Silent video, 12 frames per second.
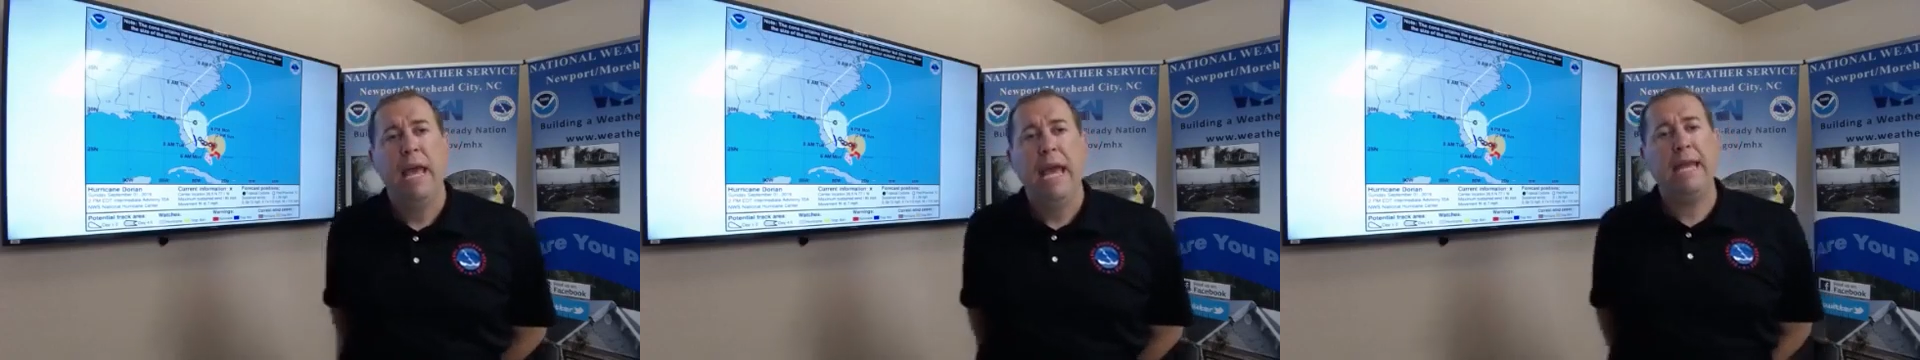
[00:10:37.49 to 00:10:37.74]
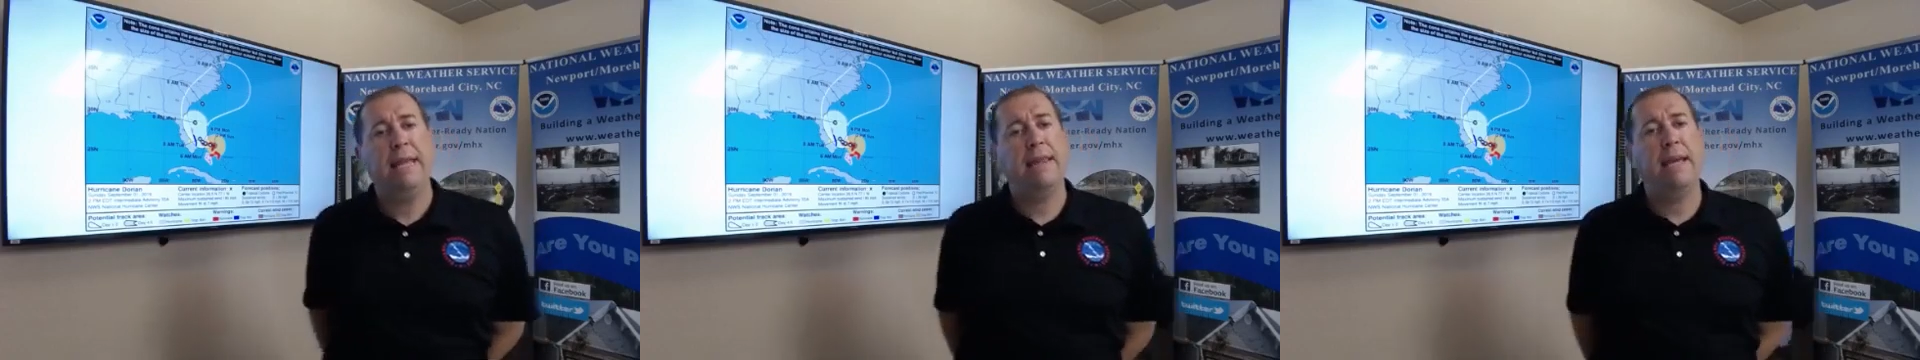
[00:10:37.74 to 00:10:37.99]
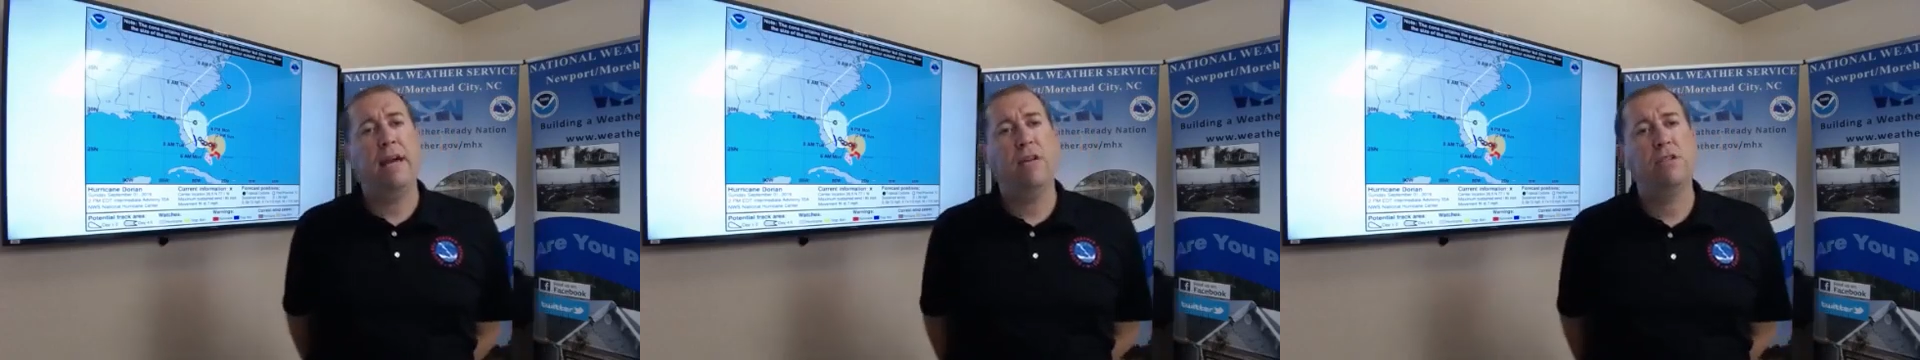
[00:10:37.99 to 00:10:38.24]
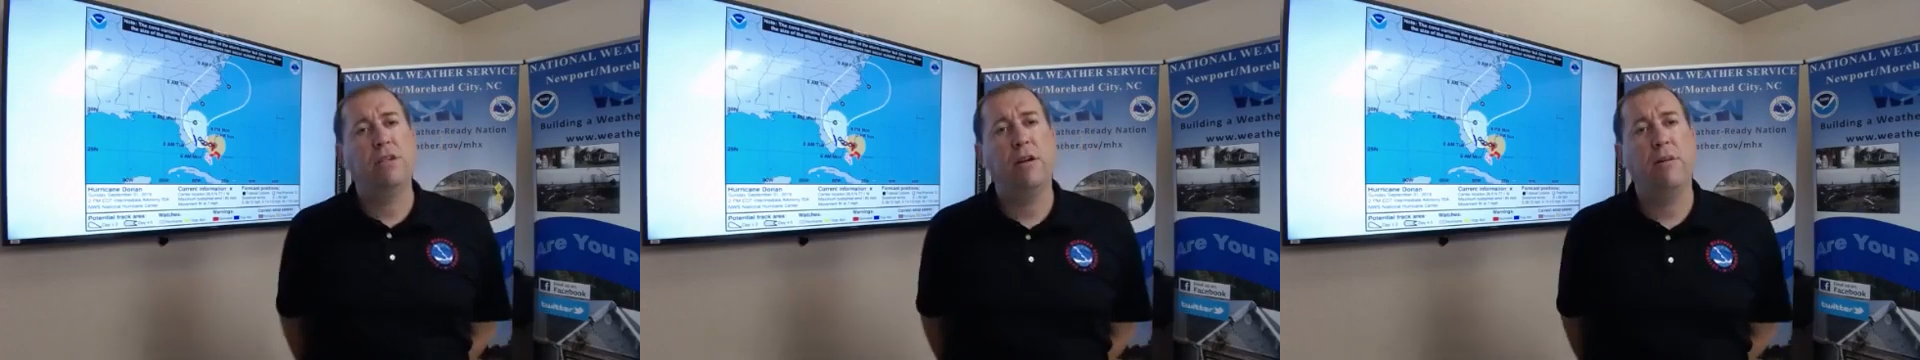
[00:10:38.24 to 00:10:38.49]
Anything
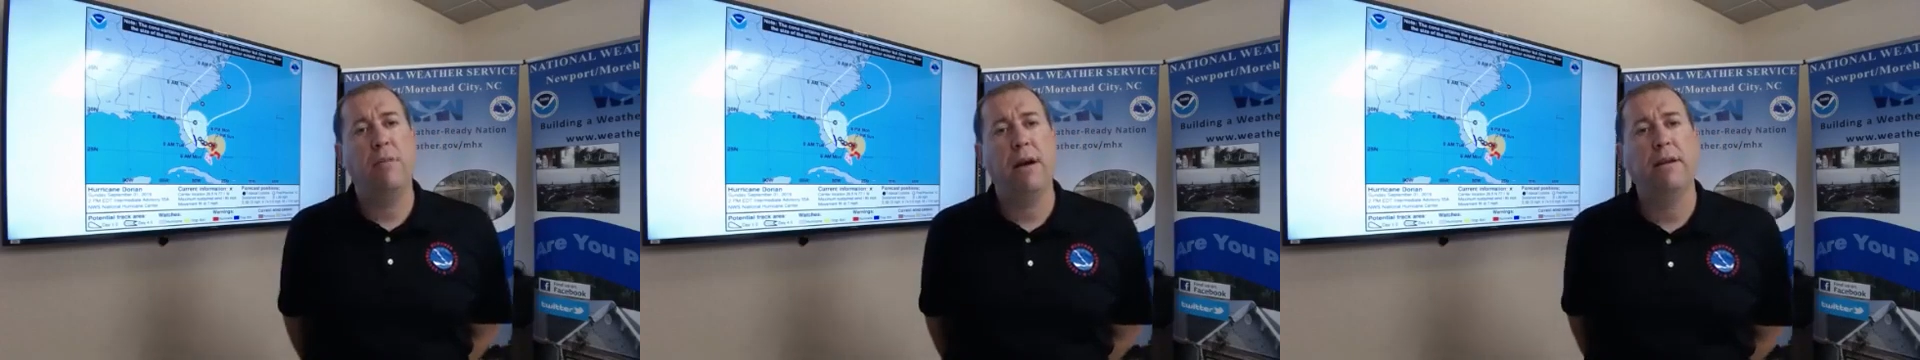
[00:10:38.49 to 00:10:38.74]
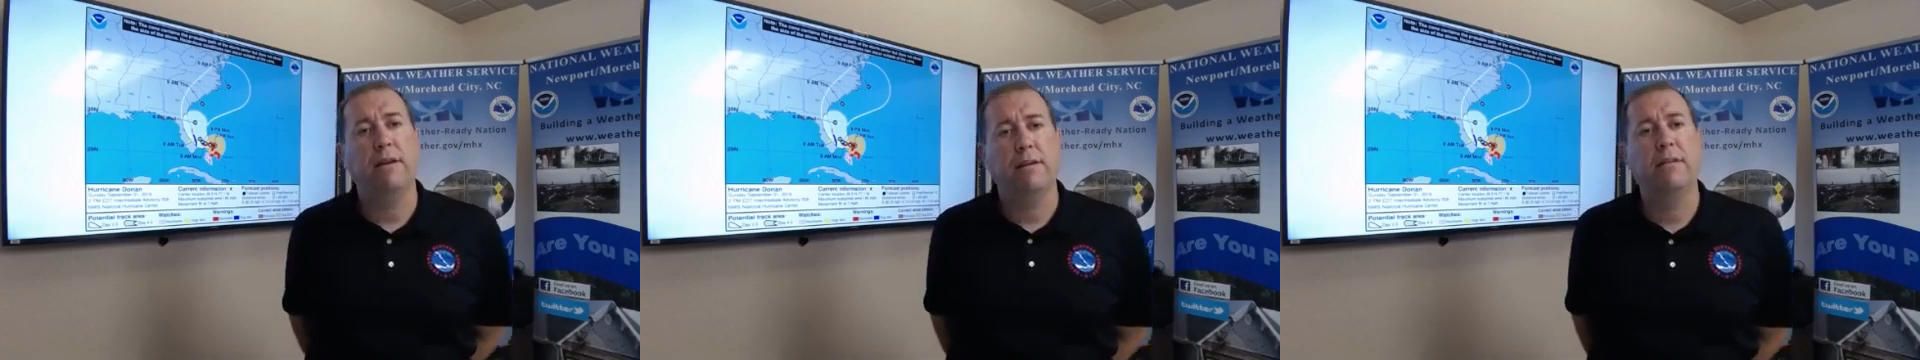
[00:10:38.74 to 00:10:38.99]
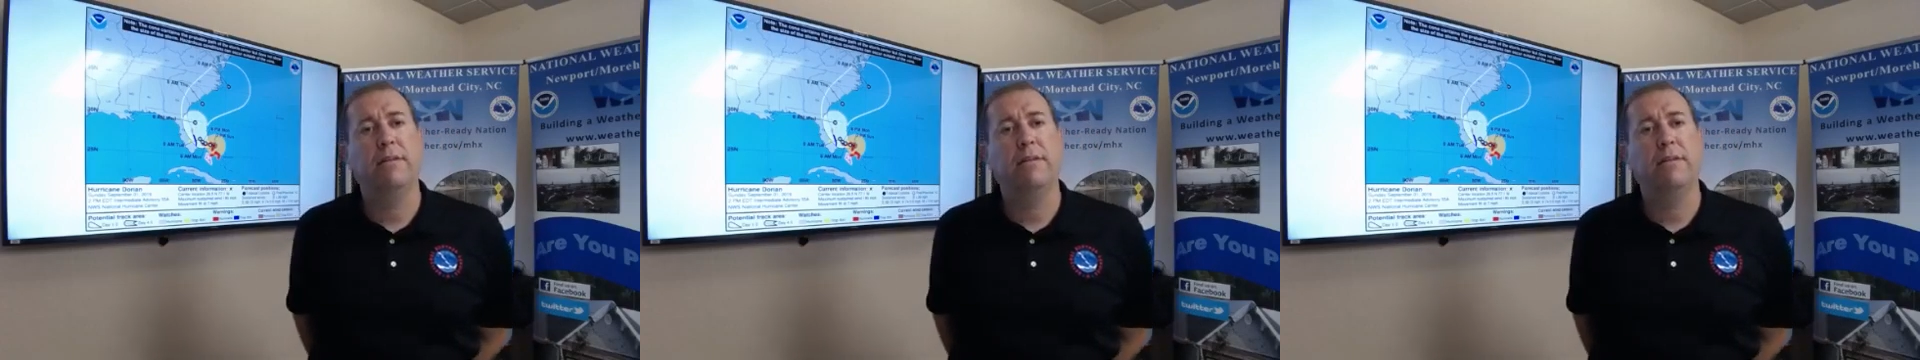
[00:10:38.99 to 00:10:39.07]
else there, Mike?